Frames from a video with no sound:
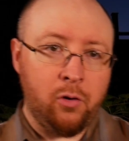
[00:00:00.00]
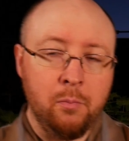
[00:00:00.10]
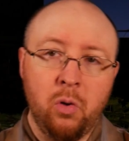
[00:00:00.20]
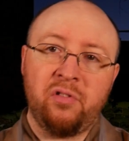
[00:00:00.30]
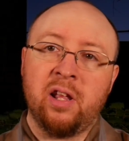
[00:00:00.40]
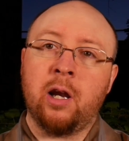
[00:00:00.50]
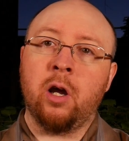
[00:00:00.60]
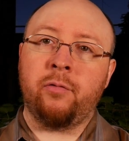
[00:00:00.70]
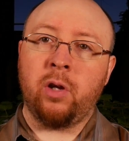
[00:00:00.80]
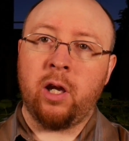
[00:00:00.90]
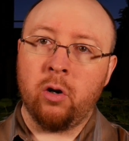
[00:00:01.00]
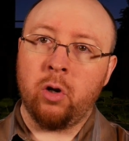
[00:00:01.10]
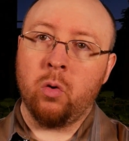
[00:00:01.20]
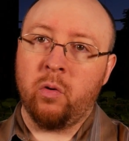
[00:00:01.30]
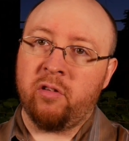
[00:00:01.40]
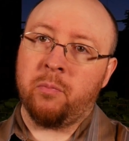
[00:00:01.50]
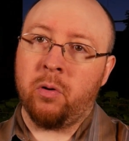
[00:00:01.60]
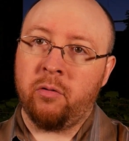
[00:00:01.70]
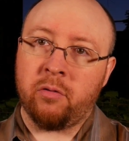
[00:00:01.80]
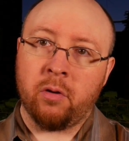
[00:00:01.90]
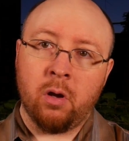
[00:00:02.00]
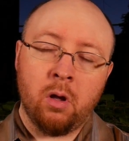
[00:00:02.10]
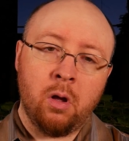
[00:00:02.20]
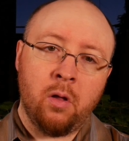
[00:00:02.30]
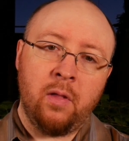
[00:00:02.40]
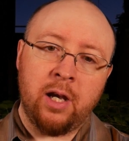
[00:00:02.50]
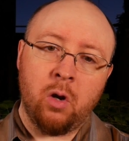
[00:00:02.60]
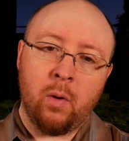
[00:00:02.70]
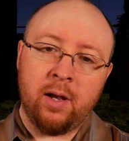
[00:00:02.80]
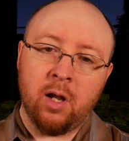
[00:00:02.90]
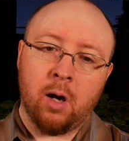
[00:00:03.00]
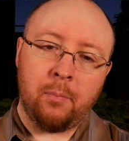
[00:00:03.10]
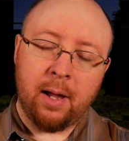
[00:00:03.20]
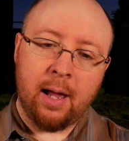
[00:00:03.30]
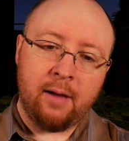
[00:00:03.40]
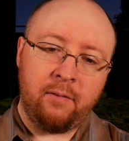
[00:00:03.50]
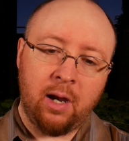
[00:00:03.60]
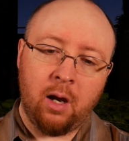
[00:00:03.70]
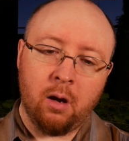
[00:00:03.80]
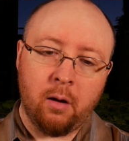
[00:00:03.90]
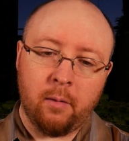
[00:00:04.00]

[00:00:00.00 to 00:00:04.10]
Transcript: you boost it enough to hear your whispers, then you end up having